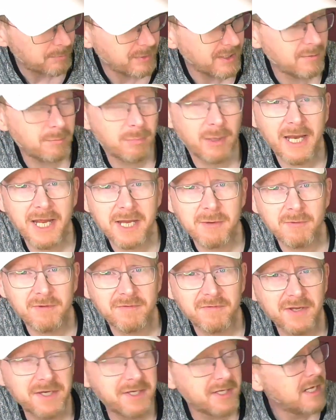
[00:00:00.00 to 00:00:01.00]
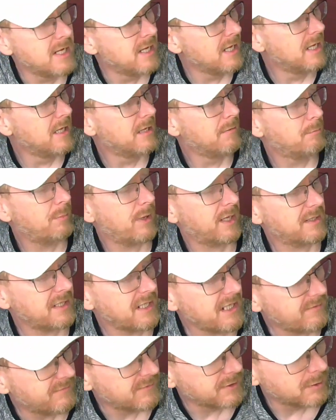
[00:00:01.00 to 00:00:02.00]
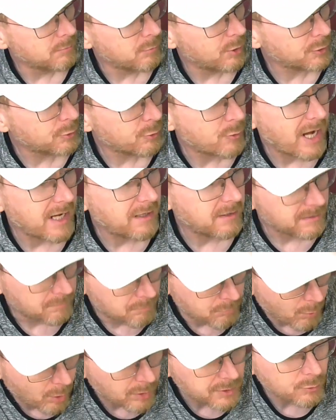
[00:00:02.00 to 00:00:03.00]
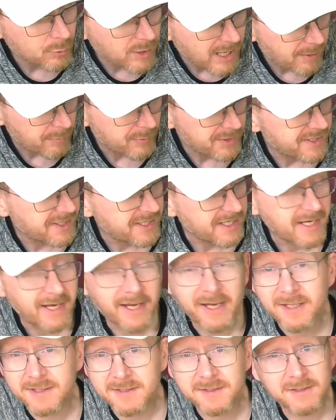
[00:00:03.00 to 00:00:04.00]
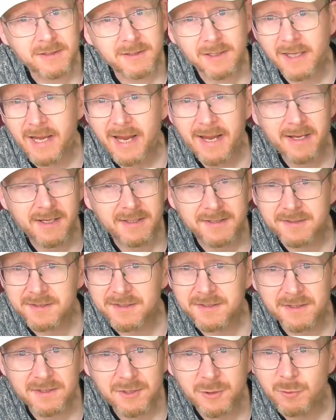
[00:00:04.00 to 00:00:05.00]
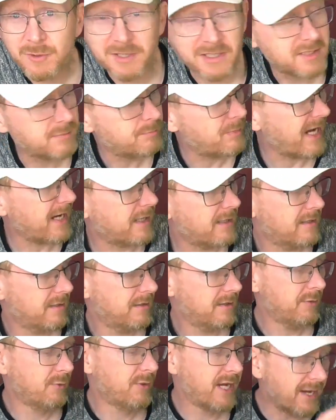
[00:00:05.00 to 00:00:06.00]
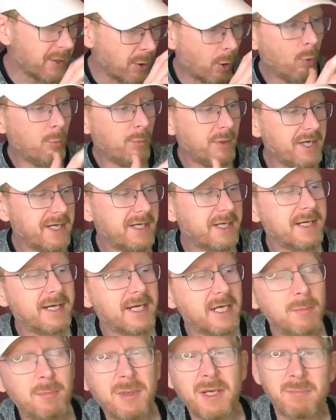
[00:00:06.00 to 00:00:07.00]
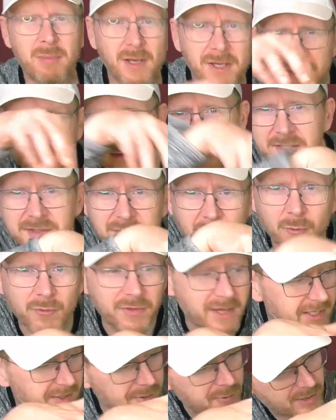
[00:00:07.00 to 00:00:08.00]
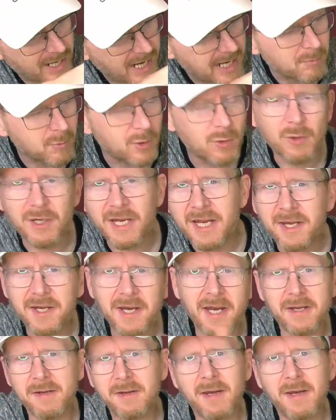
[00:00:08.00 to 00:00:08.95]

bit play with it, but even the modularity isn't as you expect. You can open it a little bit, but not so that you can go in